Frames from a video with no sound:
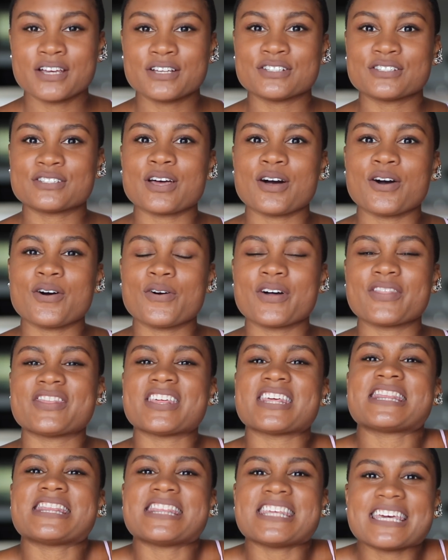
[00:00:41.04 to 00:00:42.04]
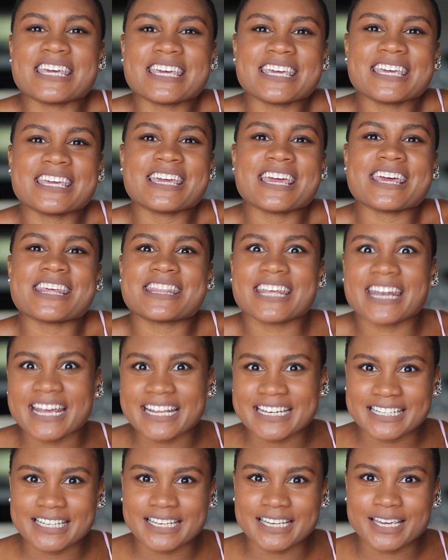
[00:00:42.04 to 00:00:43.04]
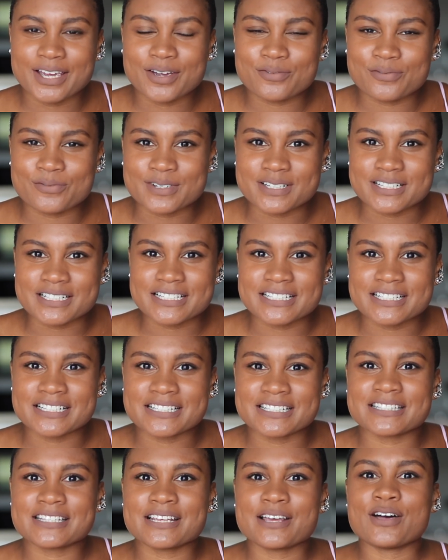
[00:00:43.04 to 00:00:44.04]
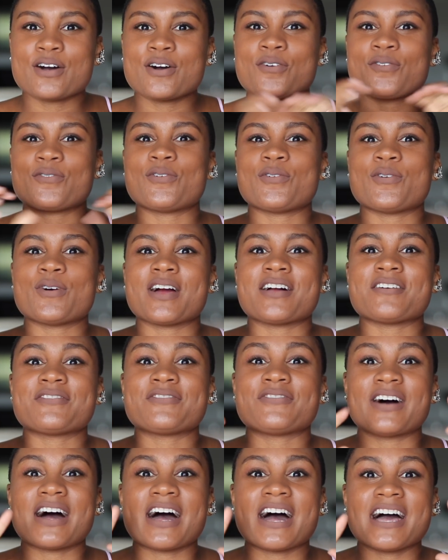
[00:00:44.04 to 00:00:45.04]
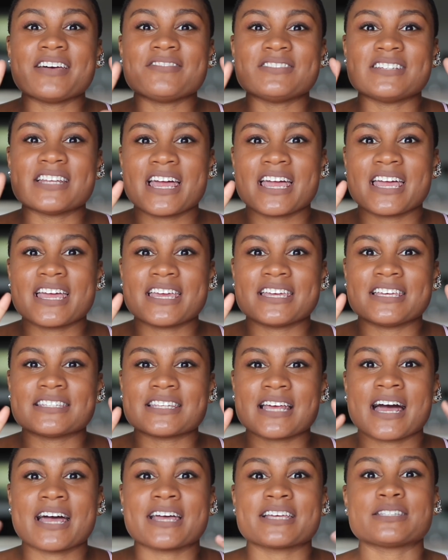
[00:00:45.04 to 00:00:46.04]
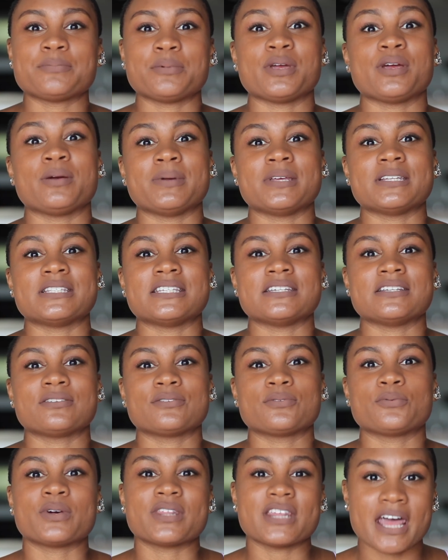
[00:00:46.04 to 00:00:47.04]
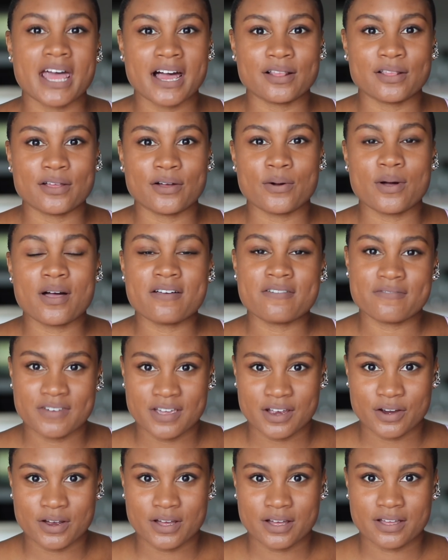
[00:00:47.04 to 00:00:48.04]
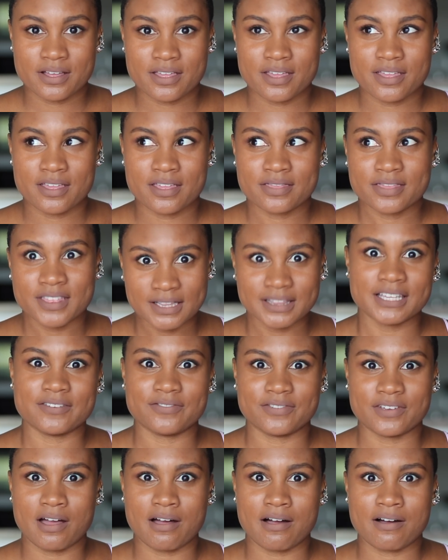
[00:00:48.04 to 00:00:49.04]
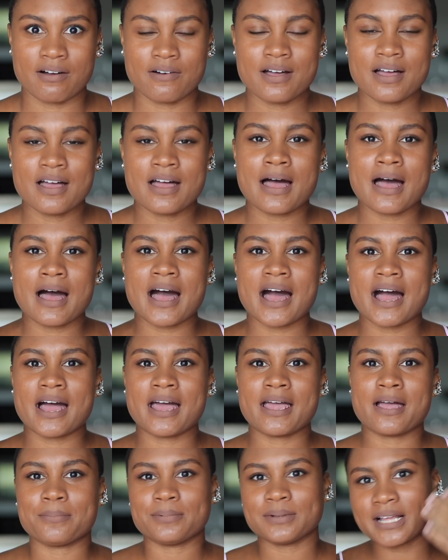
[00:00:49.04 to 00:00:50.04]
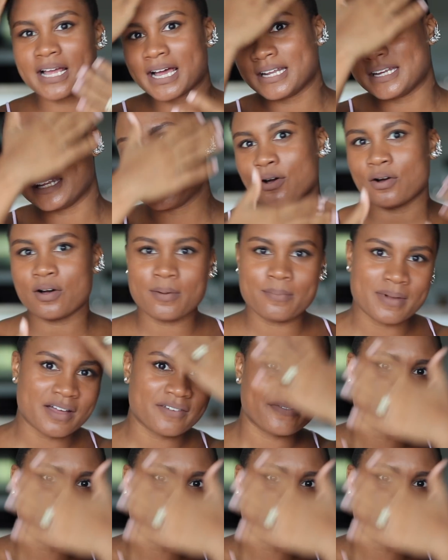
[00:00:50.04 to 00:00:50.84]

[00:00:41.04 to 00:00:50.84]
So the thing that I did was for 5 days, I experimented with aloe vera, the leaf, y'all. I applied it on my